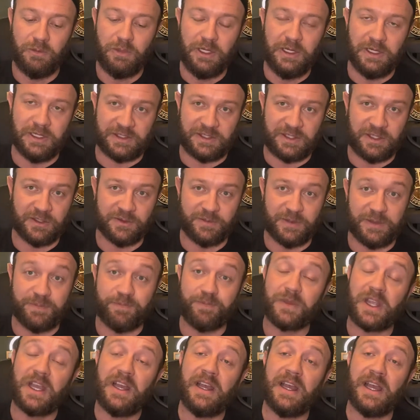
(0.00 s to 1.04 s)
excuse me,
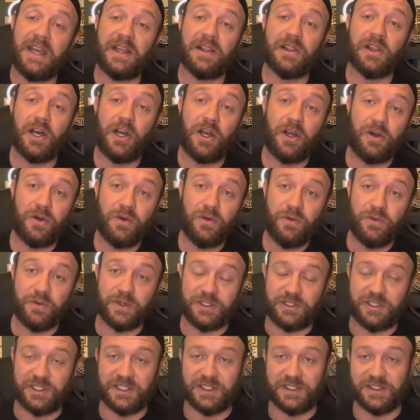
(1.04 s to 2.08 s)
halo,
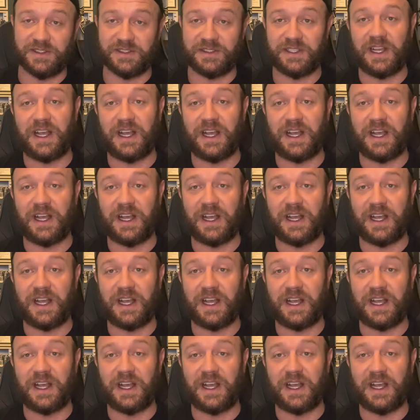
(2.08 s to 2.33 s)
which is